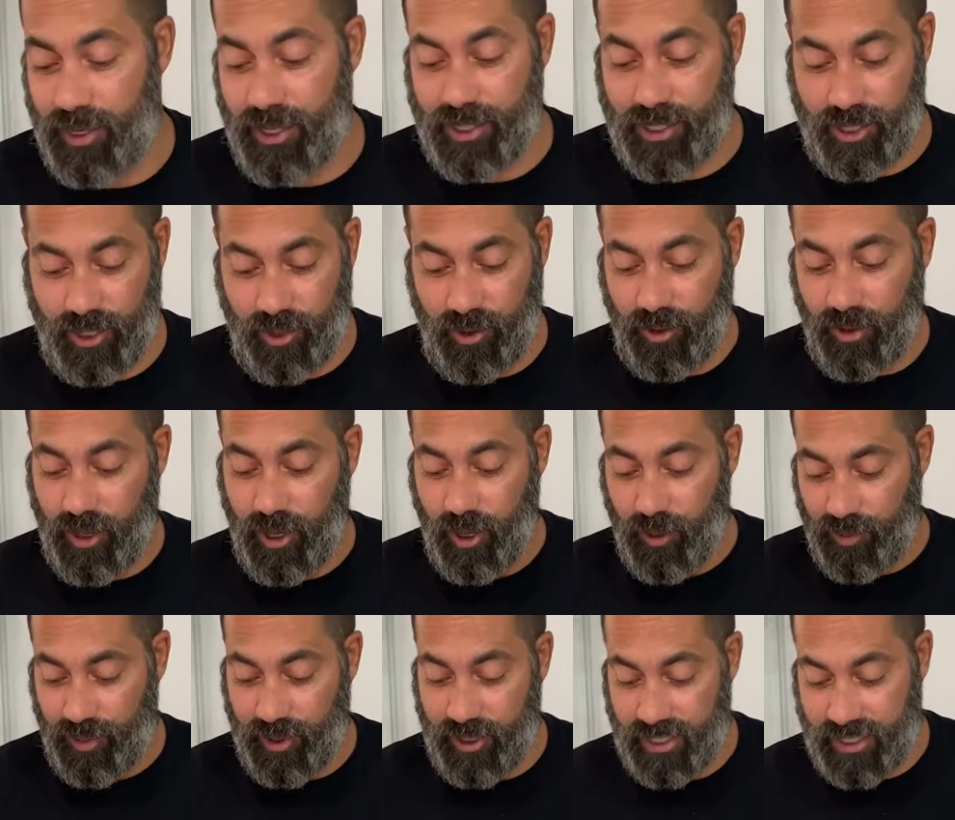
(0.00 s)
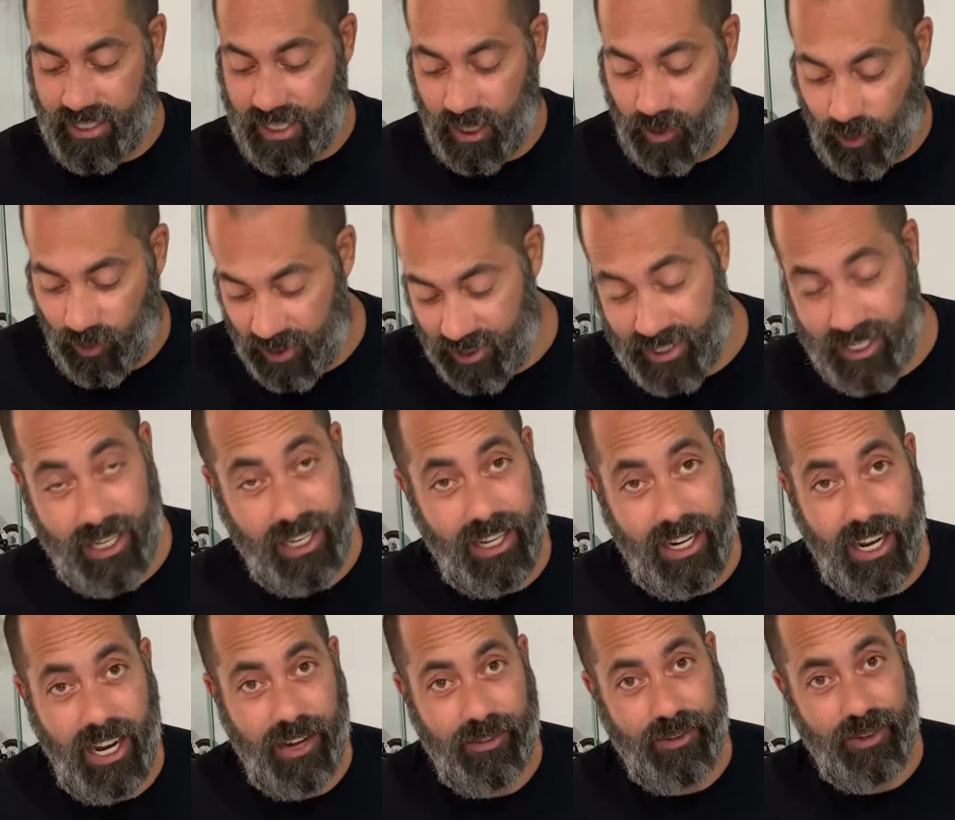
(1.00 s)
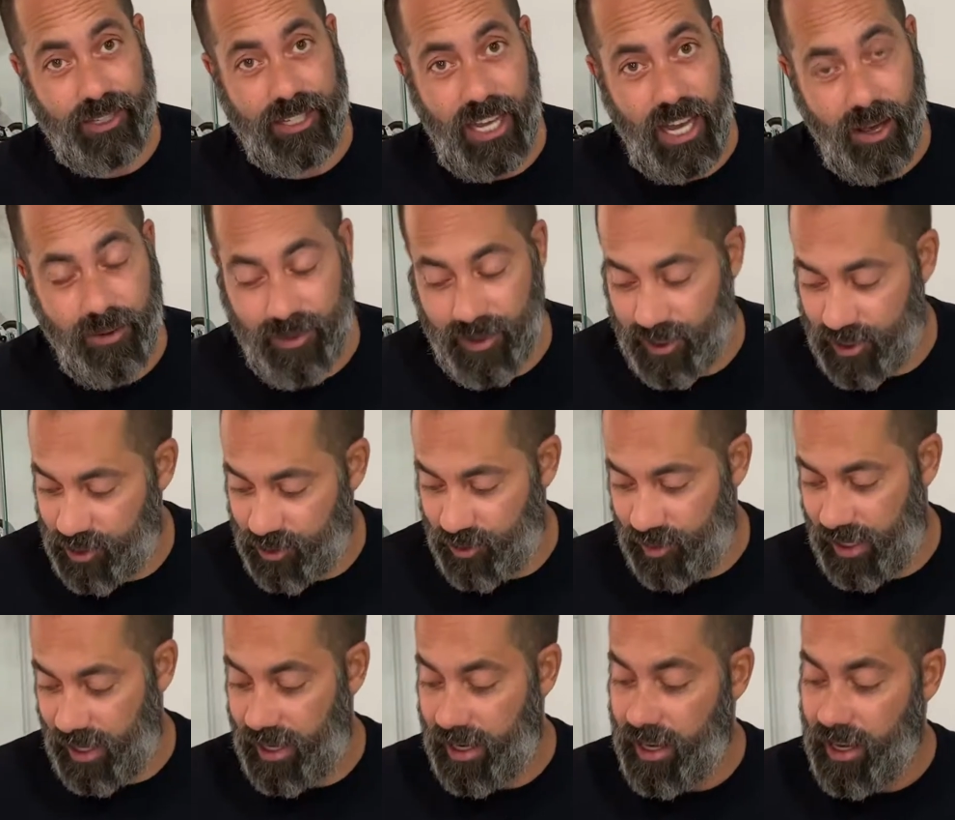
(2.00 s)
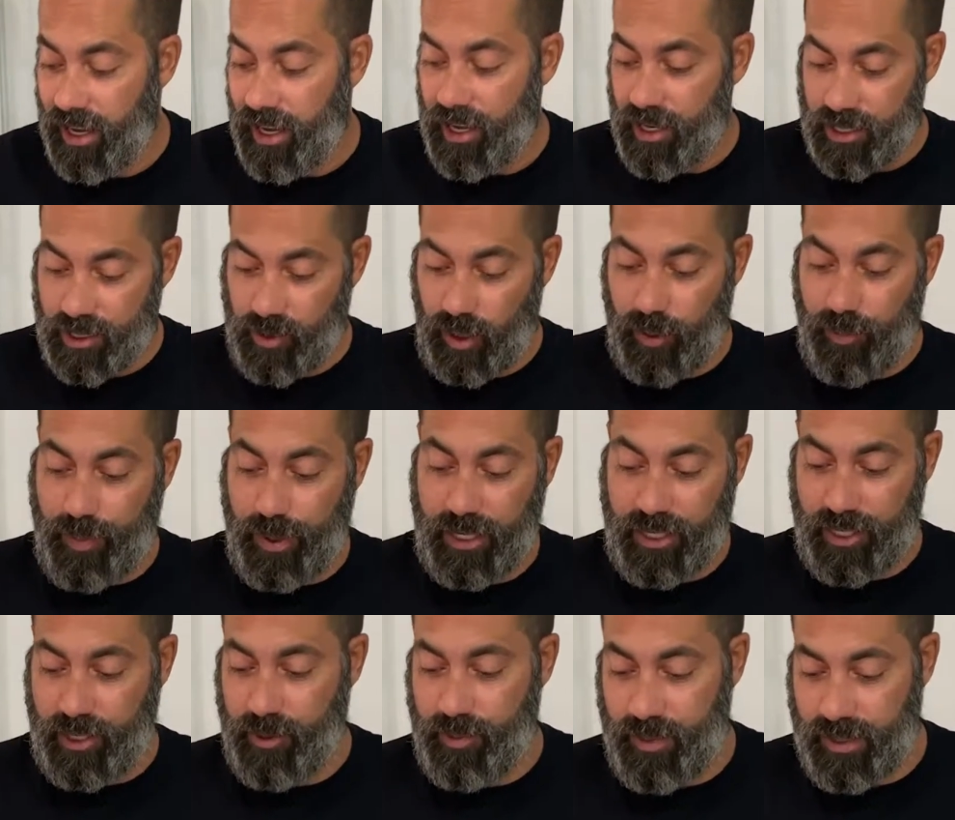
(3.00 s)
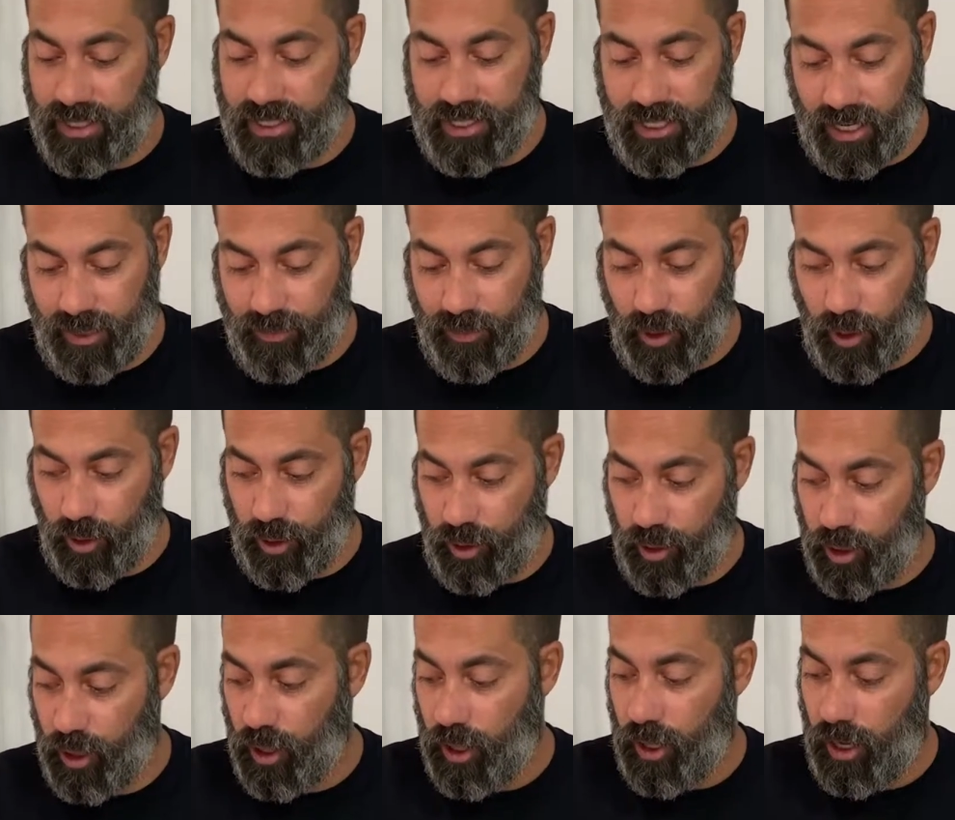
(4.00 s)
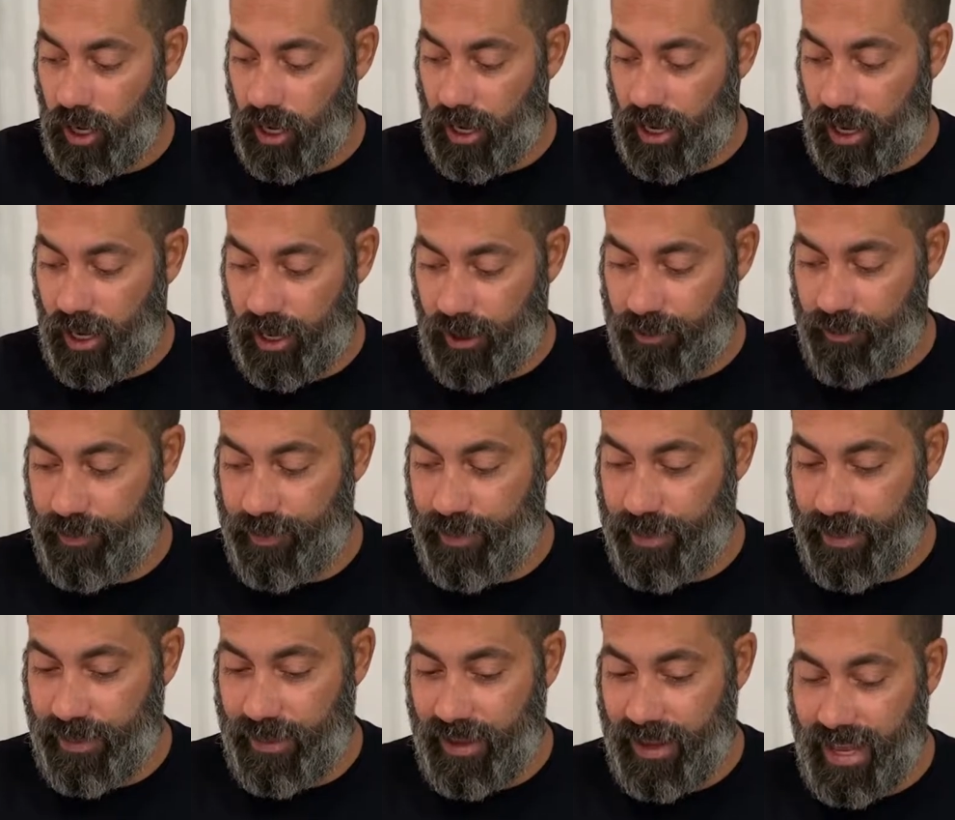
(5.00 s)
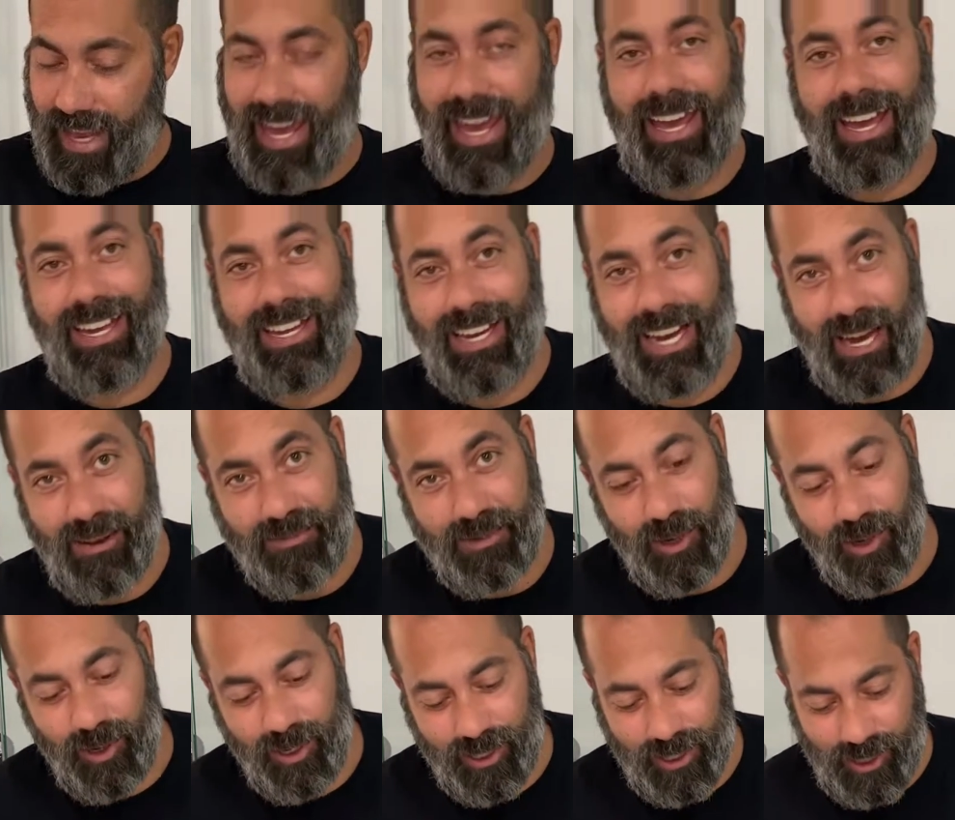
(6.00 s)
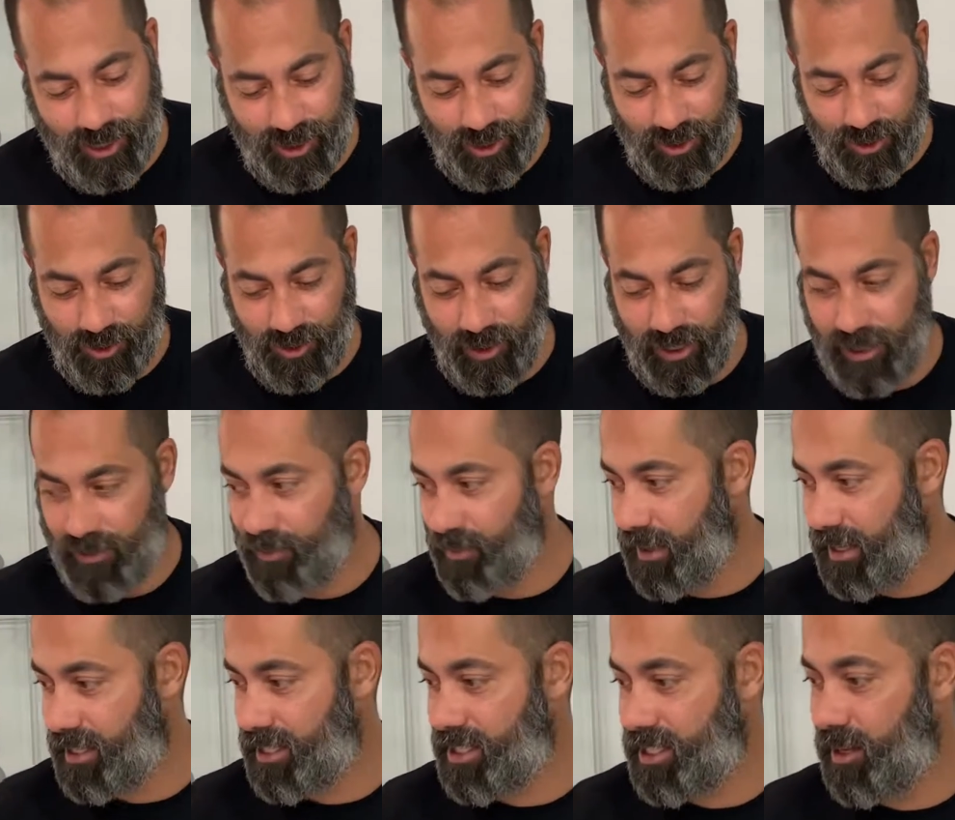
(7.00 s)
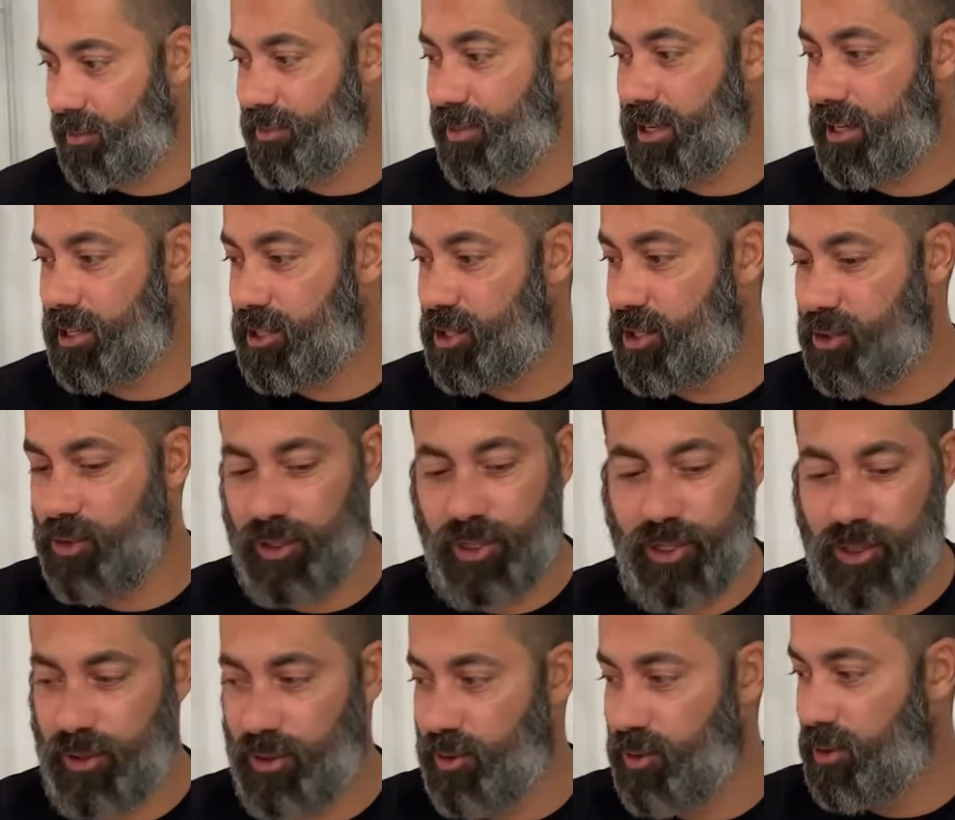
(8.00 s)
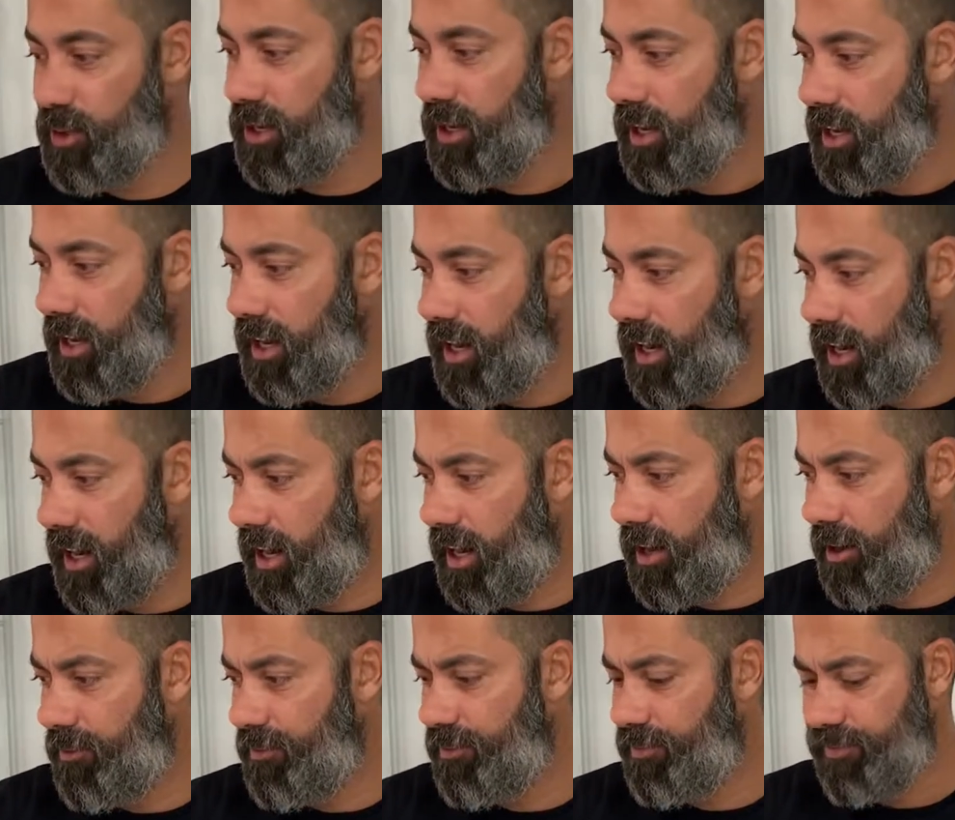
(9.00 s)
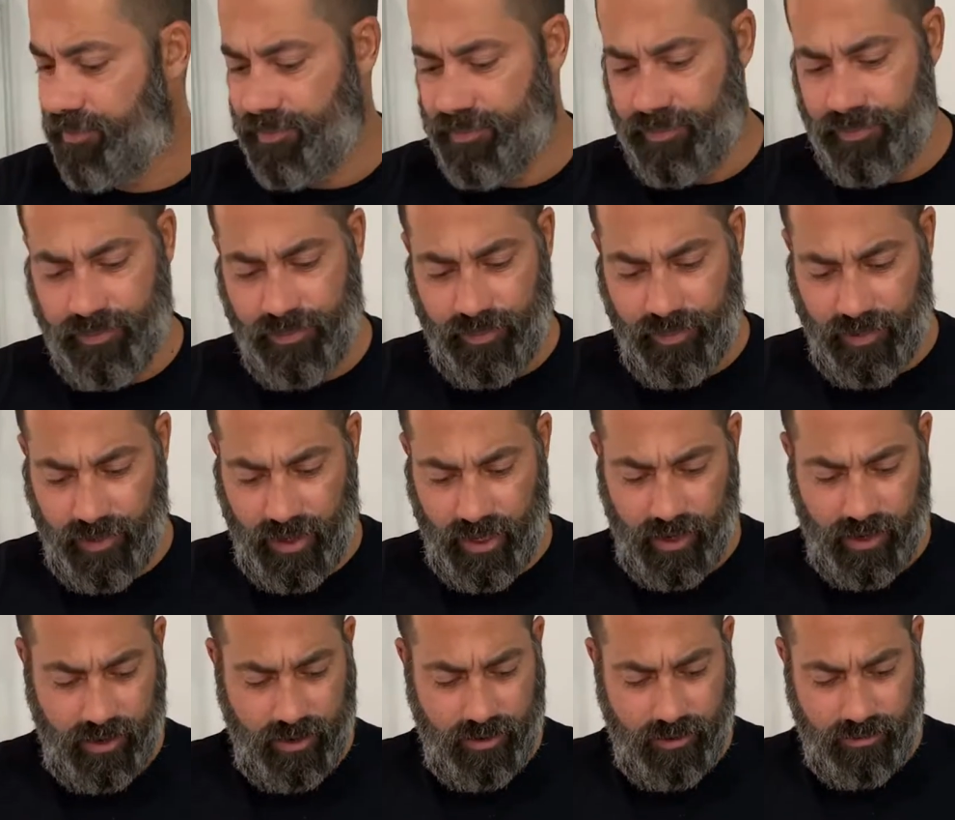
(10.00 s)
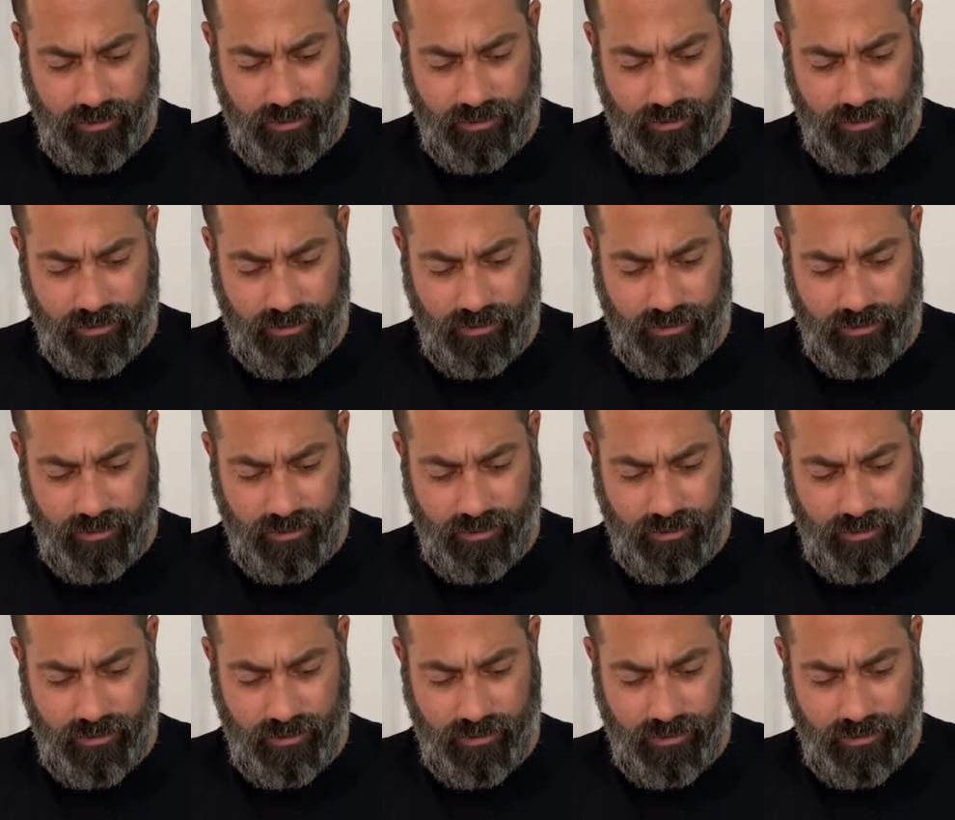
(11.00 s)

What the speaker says: So please take 1 second out of your time and do that. So I picked the BZ motor, and I'm going to admit something to you that